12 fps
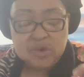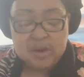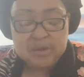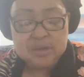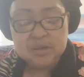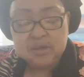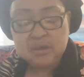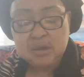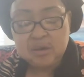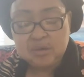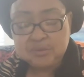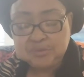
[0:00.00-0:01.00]
Trying to get a
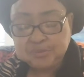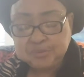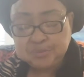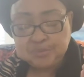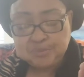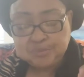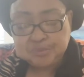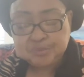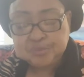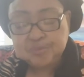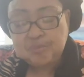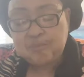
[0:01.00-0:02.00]
cold.
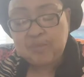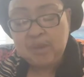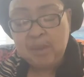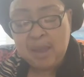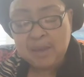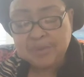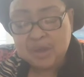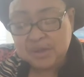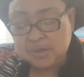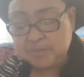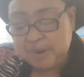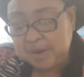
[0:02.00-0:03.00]
I think it's